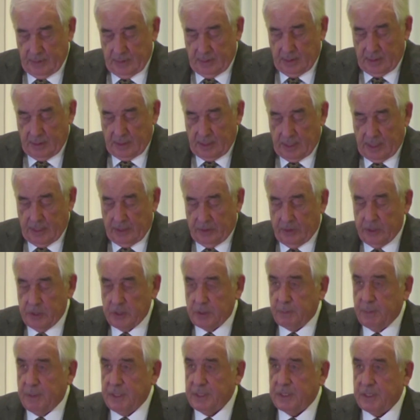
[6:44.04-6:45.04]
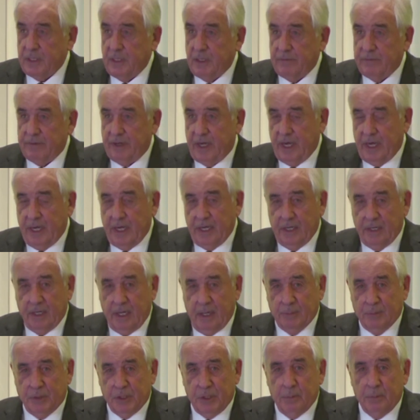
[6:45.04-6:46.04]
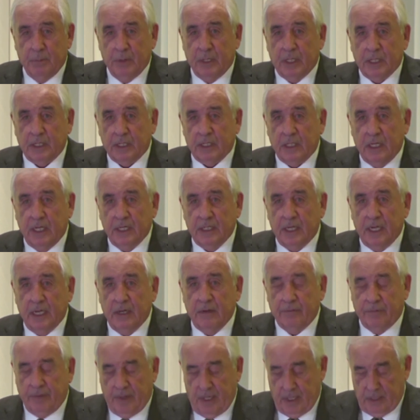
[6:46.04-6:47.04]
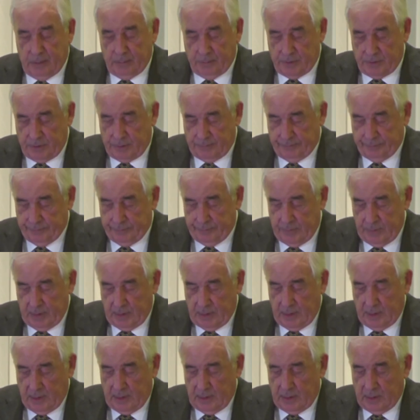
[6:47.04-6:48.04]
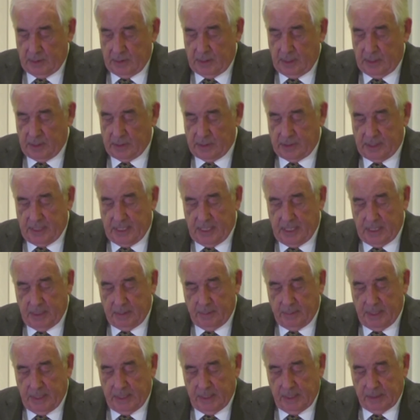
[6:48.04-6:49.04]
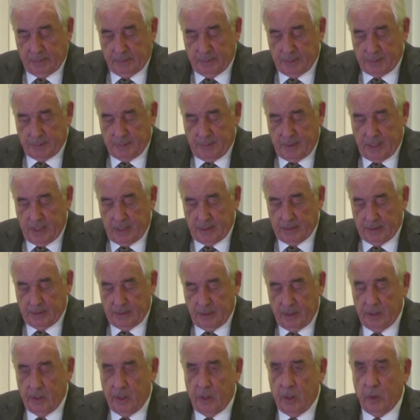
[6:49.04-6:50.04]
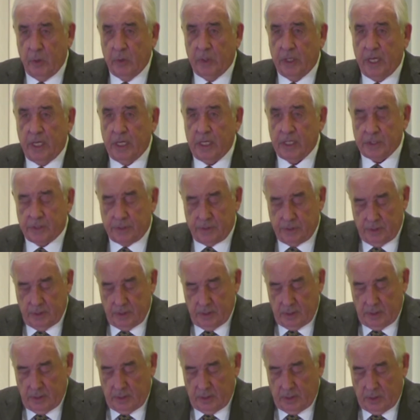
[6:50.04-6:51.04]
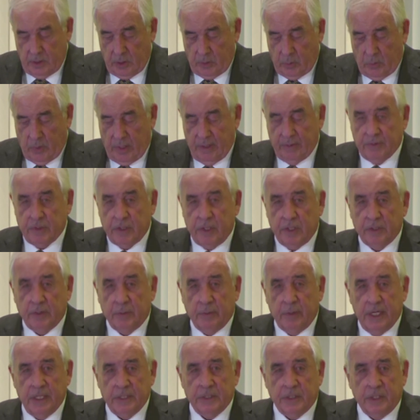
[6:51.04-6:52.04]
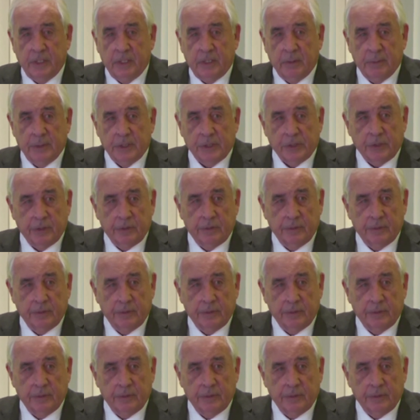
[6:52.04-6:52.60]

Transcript: I introduced myself. "Hi, I'm Jim Bullock, Glengate Farms." And Stan immediately responded, "Oh, yes, your wife's on the Racing Commission."